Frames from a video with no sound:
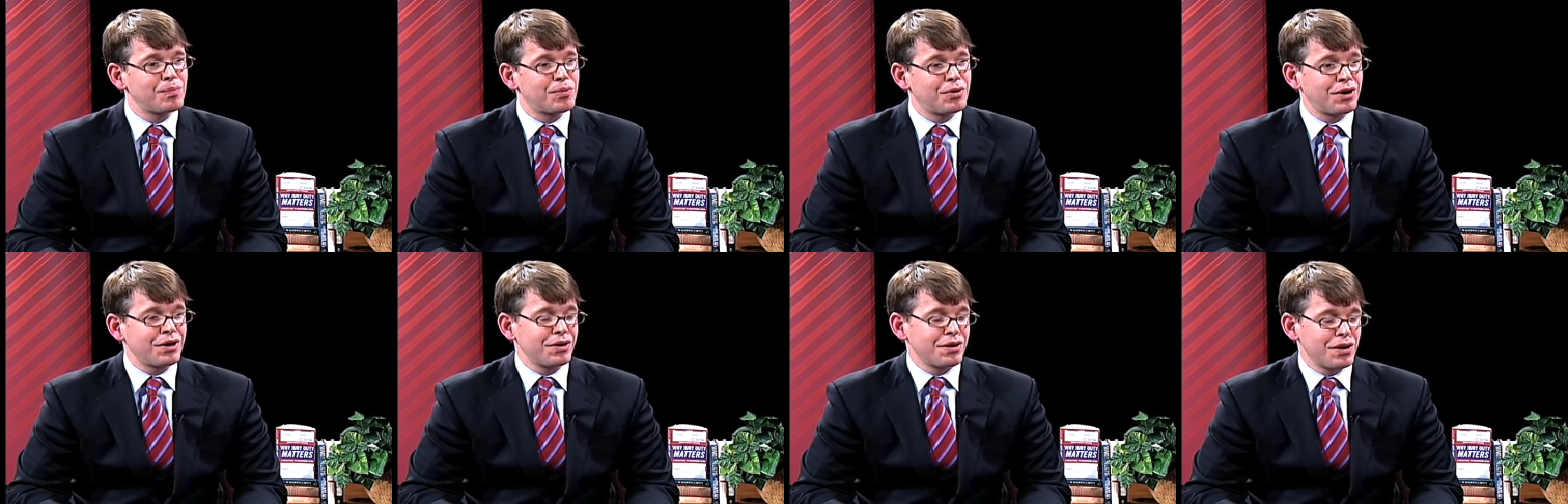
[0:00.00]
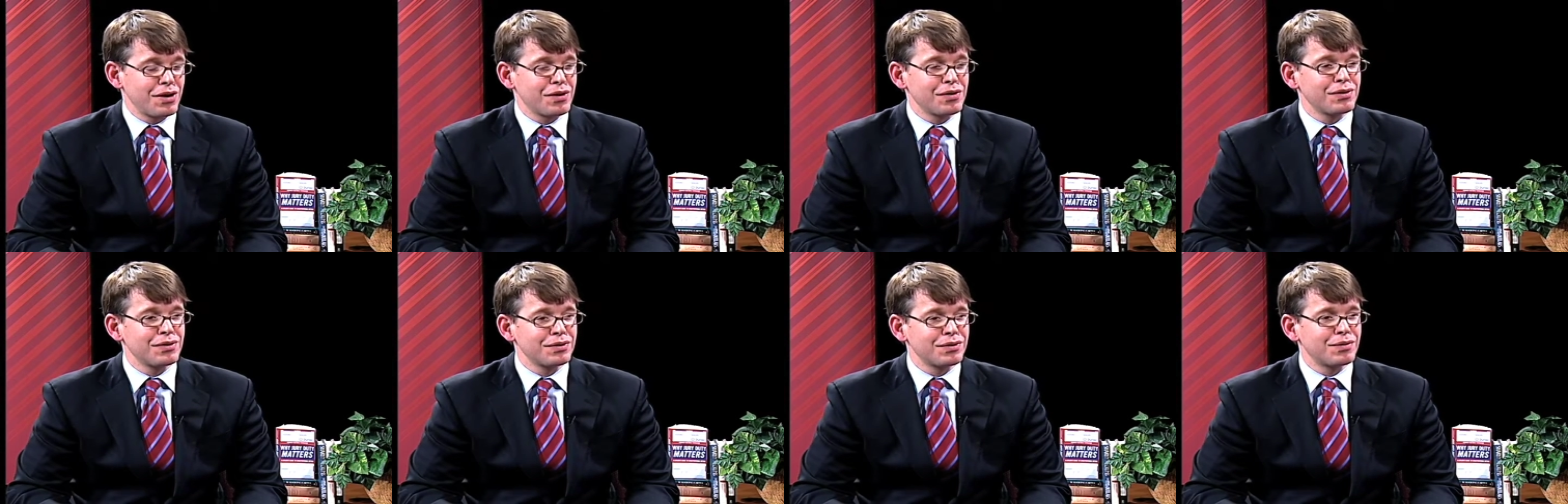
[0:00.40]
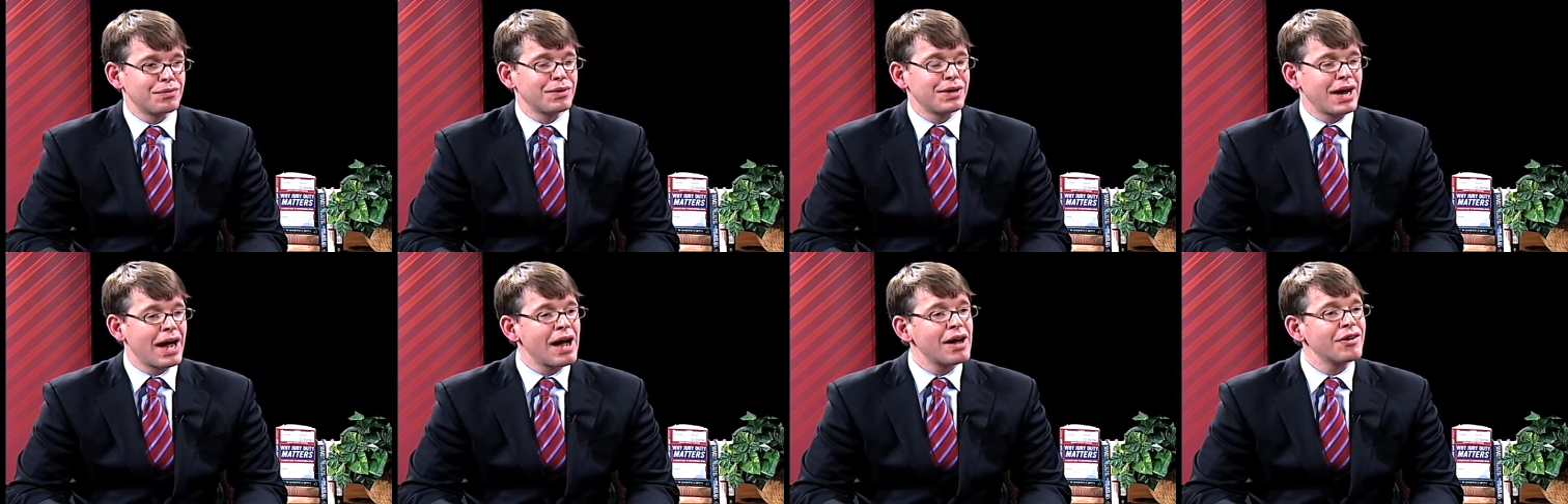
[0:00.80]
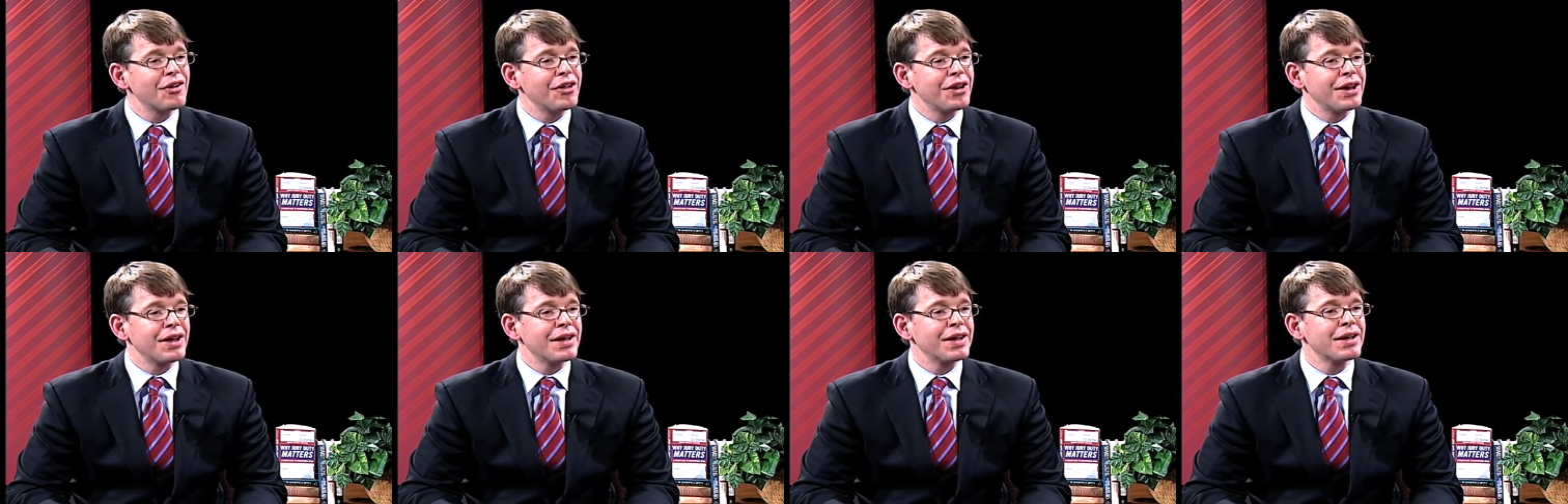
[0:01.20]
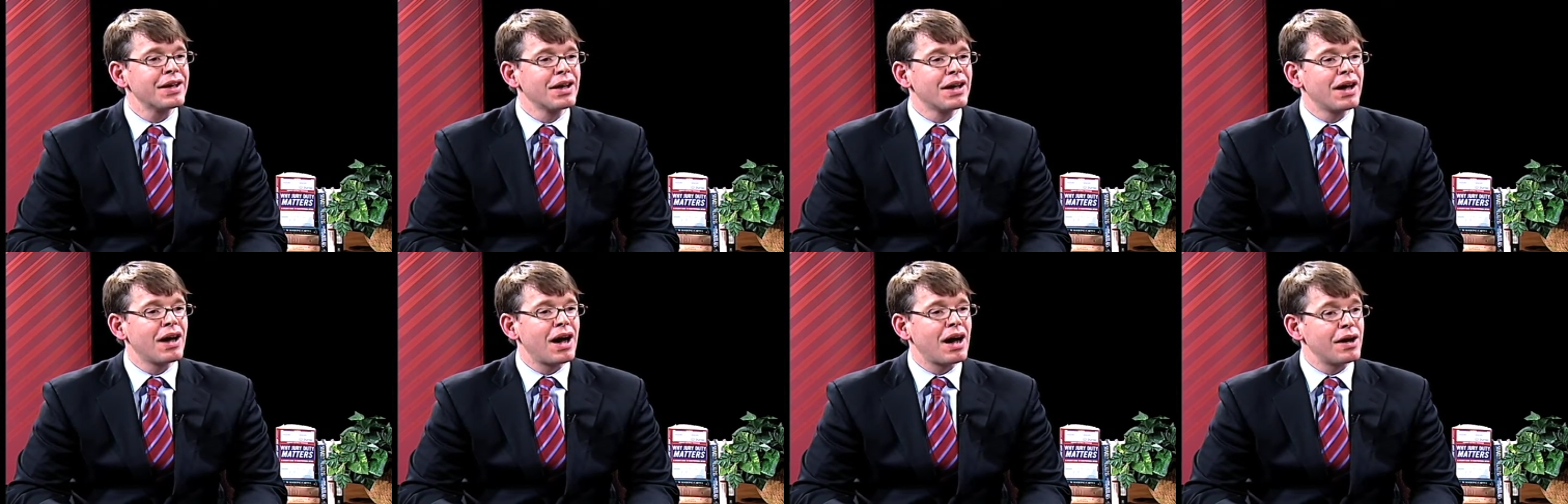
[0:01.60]
pretty known reality,
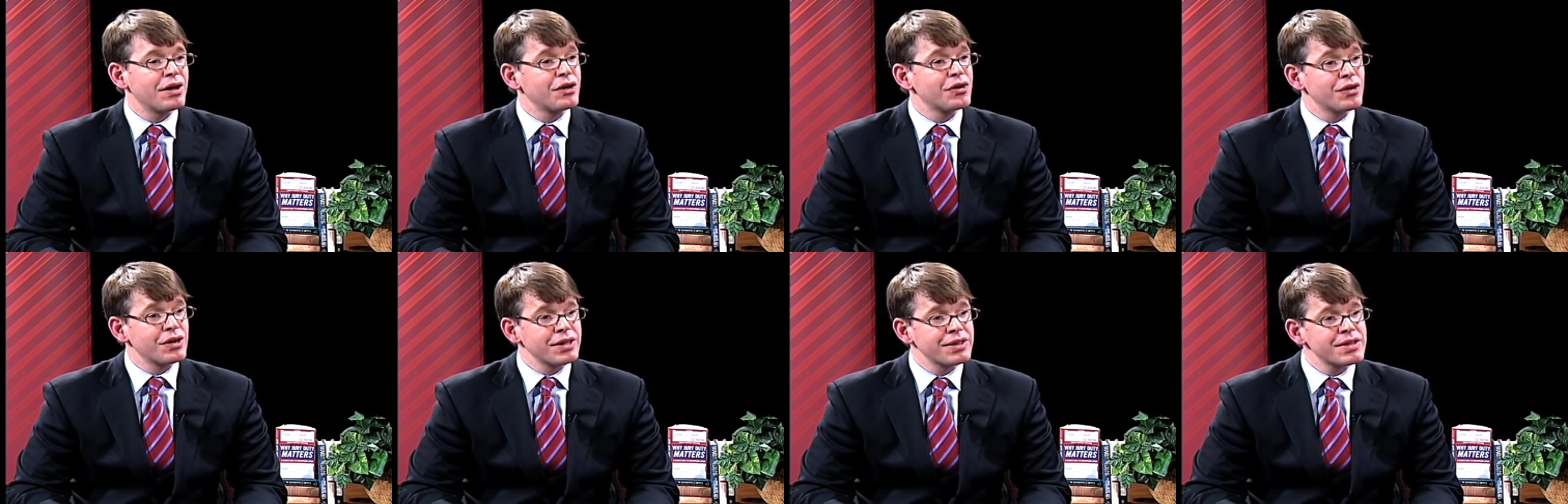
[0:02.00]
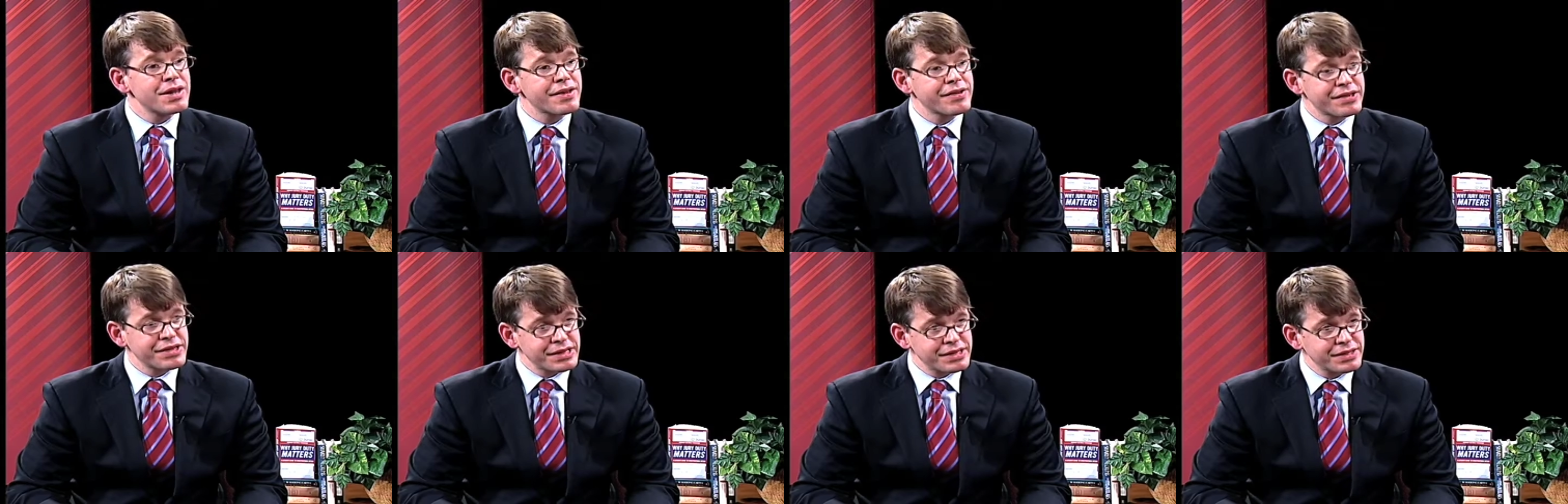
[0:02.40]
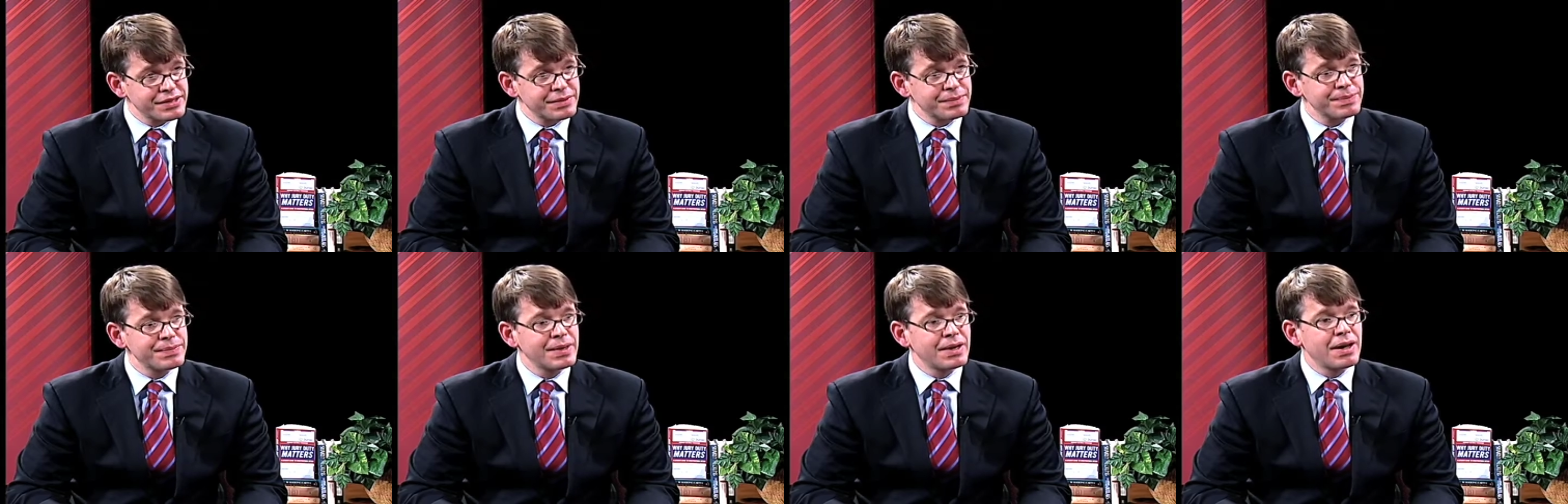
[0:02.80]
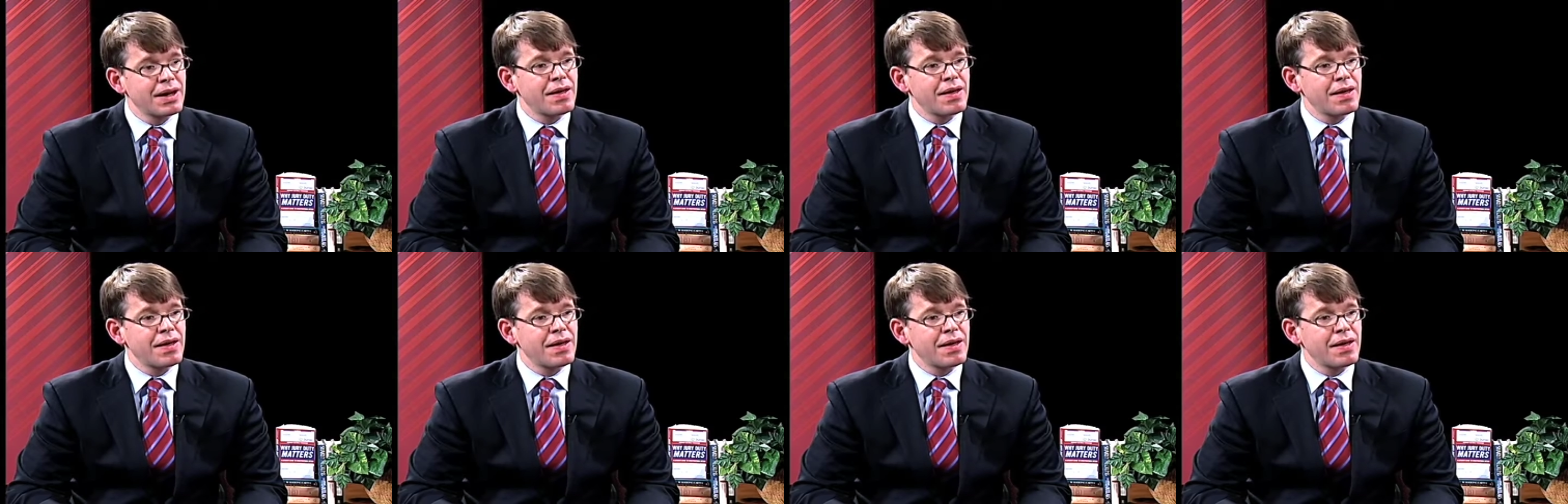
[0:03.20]
you're in the system.